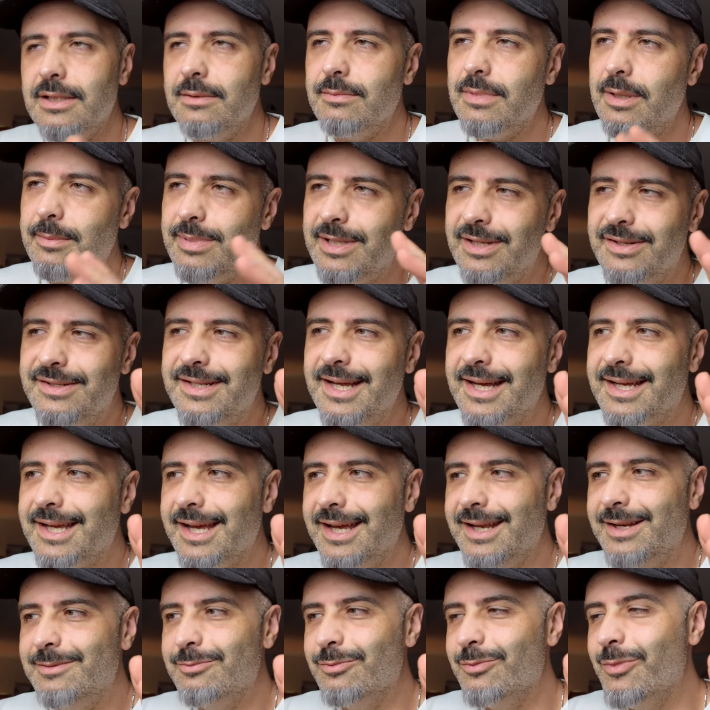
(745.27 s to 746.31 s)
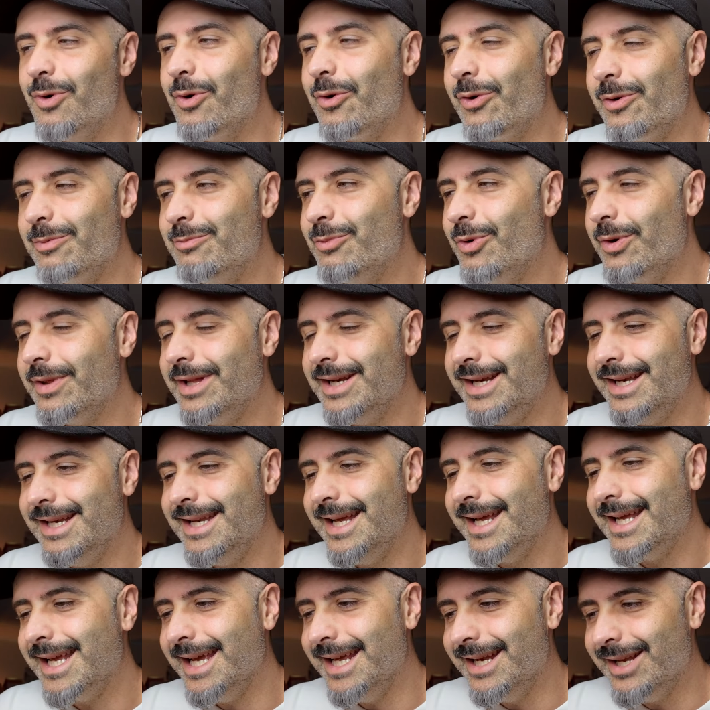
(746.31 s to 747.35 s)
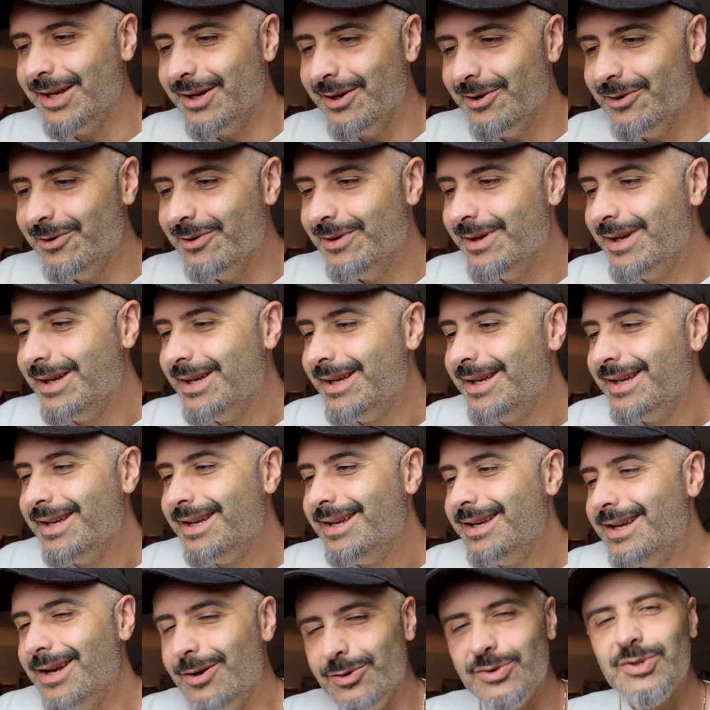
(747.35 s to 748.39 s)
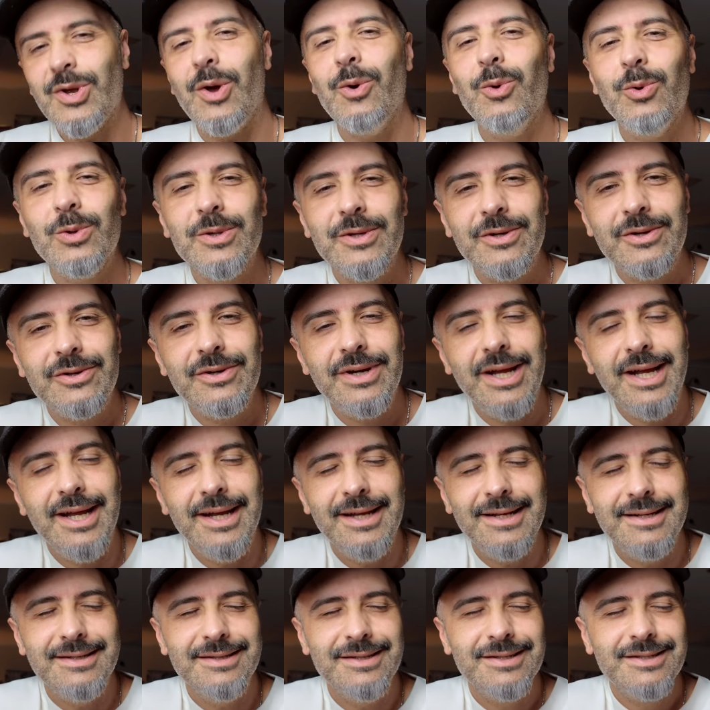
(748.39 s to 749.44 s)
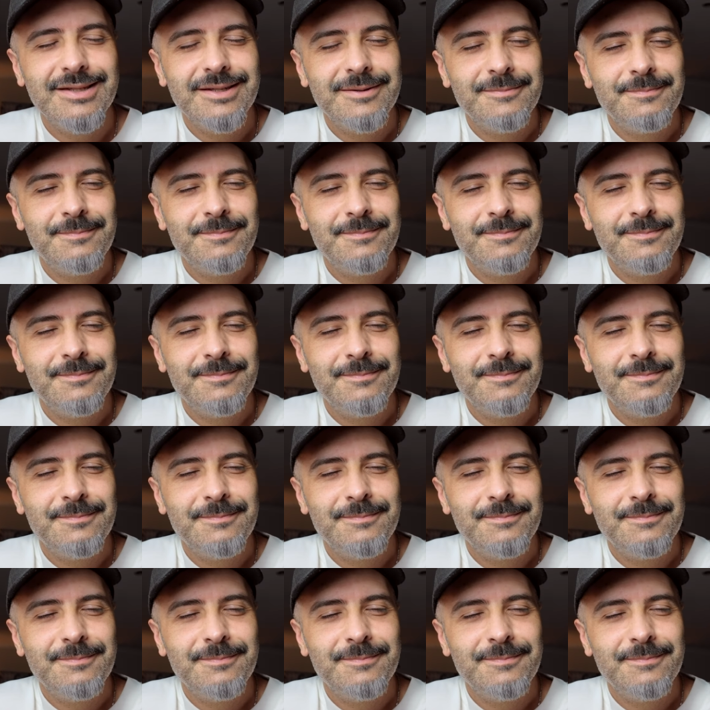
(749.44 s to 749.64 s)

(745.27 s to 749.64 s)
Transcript: maybe a decade more more than a decade ago, I was older, and